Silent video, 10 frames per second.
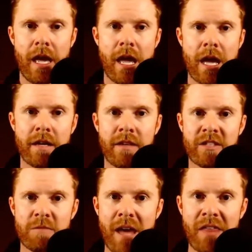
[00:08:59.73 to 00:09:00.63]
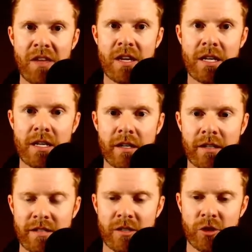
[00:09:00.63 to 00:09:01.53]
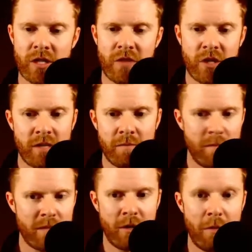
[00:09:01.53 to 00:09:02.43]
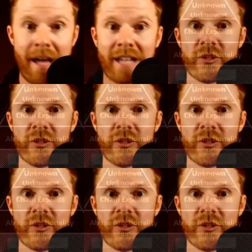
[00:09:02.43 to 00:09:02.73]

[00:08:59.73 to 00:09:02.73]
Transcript: And this method, essentially, if you can, imagine